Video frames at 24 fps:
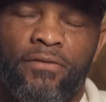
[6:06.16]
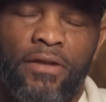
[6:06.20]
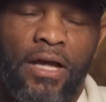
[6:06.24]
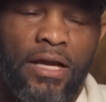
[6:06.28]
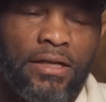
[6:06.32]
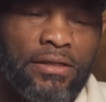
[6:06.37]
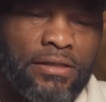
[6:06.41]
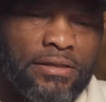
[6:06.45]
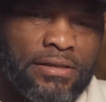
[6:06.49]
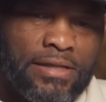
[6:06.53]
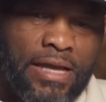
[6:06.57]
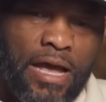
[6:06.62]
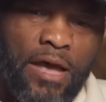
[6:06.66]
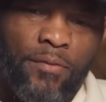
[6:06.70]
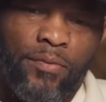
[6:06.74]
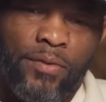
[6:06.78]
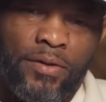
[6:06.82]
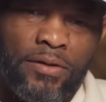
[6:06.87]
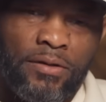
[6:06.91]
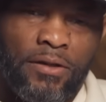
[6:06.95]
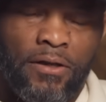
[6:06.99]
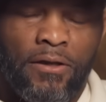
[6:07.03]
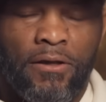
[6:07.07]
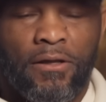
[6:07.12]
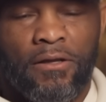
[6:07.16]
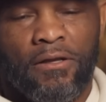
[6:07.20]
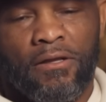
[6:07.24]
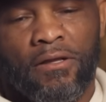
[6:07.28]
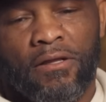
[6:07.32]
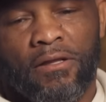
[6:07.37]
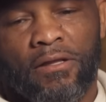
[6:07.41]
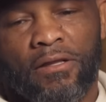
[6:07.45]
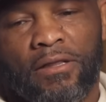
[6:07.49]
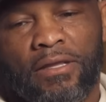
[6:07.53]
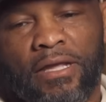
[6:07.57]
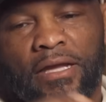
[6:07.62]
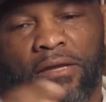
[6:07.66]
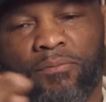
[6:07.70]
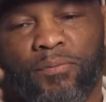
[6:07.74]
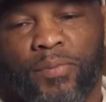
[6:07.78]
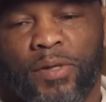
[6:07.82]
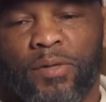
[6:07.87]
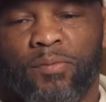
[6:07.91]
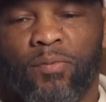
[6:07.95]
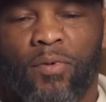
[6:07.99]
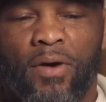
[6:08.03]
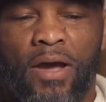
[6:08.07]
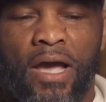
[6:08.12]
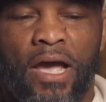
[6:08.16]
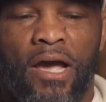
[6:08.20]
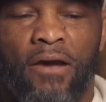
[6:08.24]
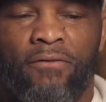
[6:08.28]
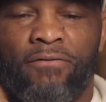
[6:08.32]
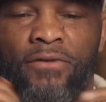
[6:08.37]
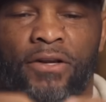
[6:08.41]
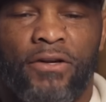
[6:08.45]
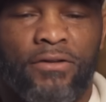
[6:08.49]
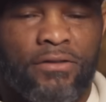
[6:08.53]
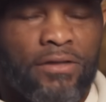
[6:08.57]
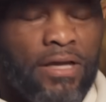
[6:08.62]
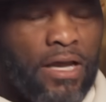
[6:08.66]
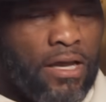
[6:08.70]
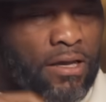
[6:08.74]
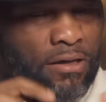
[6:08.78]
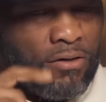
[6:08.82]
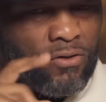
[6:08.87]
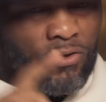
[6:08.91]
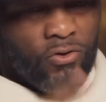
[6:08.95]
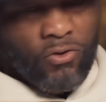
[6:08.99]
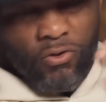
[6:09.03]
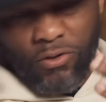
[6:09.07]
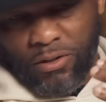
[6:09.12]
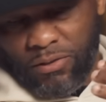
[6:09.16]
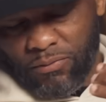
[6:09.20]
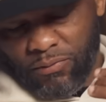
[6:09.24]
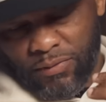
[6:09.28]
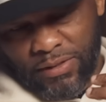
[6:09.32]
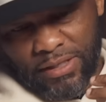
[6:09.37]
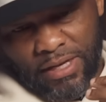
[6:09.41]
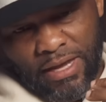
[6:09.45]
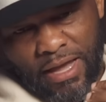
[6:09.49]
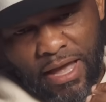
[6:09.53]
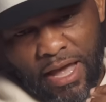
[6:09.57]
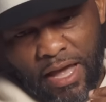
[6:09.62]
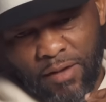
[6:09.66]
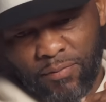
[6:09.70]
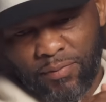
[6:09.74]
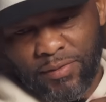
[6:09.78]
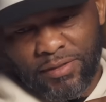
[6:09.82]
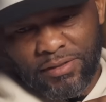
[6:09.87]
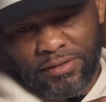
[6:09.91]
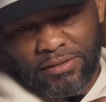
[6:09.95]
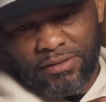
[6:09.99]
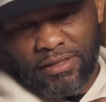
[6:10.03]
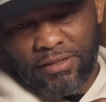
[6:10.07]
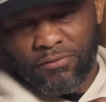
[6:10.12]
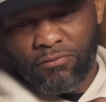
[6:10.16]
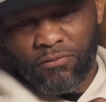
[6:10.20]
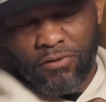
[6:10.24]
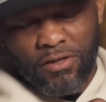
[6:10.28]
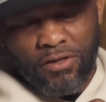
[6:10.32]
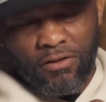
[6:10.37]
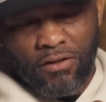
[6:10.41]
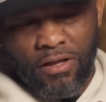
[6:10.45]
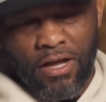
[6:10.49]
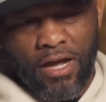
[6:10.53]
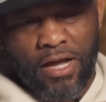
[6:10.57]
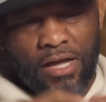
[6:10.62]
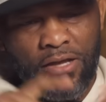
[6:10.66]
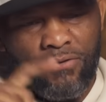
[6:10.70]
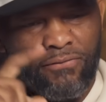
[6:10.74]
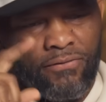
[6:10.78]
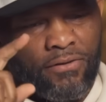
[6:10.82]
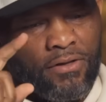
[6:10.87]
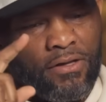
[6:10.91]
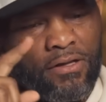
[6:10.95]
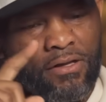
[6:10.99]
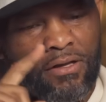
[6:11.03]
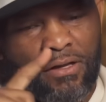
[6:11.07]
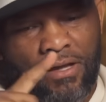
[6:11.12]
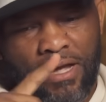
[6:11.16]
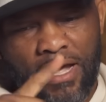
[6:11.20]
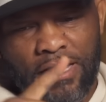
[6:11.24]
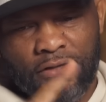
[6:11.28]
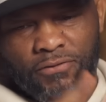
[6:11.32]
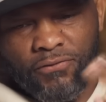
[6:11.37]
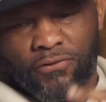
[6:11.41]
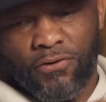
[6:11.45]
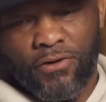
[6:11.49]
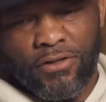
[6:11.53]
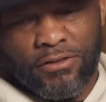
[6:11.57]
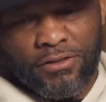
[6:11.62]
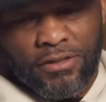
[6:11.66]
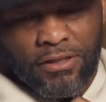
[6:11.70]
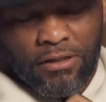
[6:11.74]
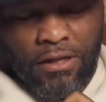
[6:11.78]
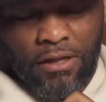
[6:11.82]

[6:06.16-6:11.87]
like this happen. Let people have their day in court when it happens. In real life, as far as the